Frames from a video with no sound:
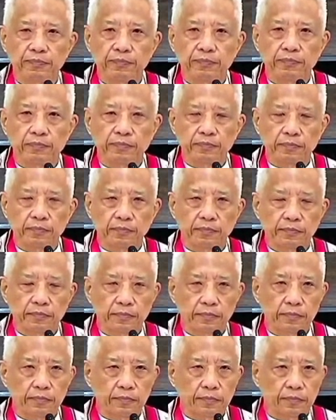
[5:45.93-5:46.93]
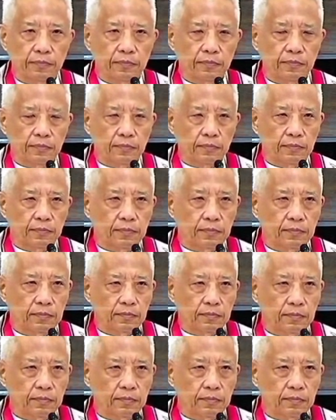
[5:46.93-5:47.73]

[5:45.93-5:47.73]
(silence)